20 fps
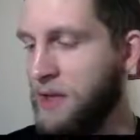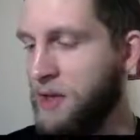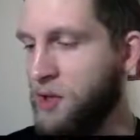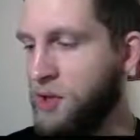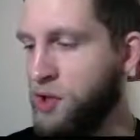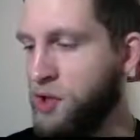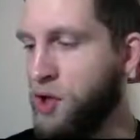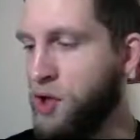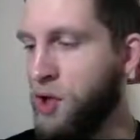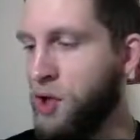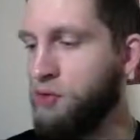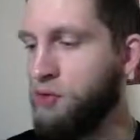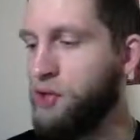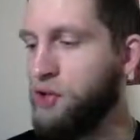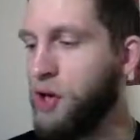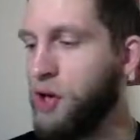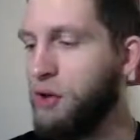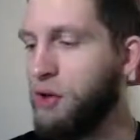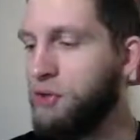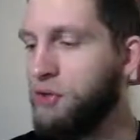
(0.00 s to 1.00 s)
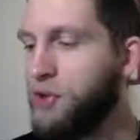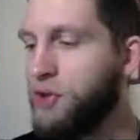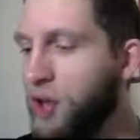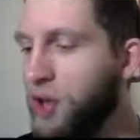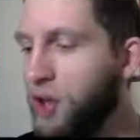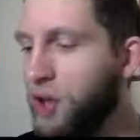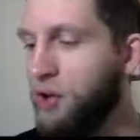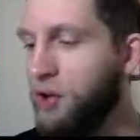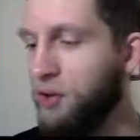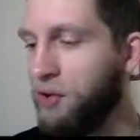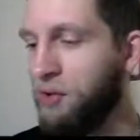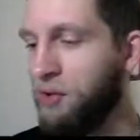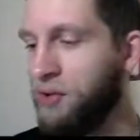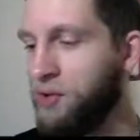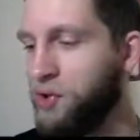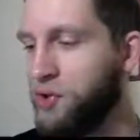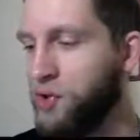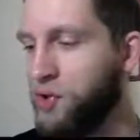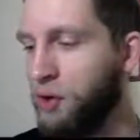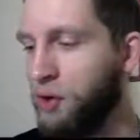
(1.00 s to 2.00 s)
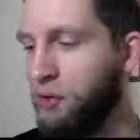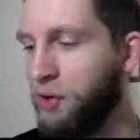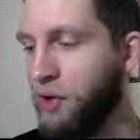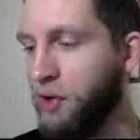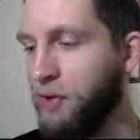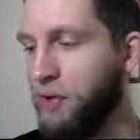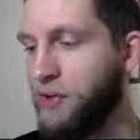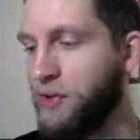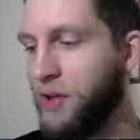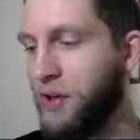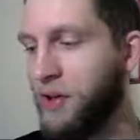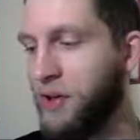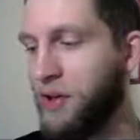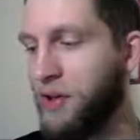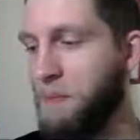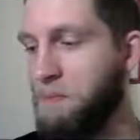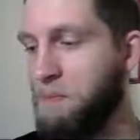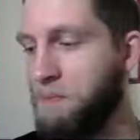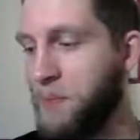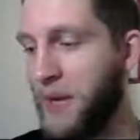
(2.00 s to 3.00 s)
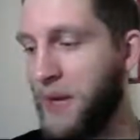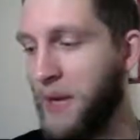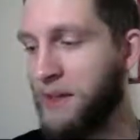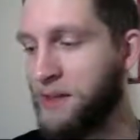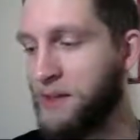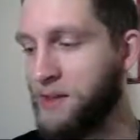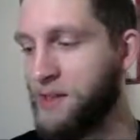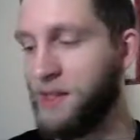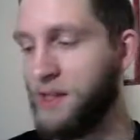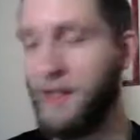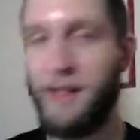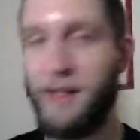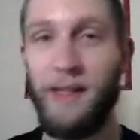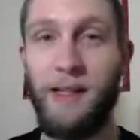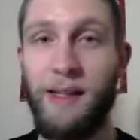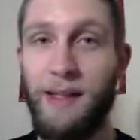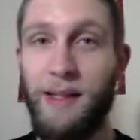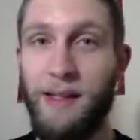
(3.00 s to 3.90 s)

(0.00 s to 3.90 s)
Yo, yo, yo! Don't go turning your backside on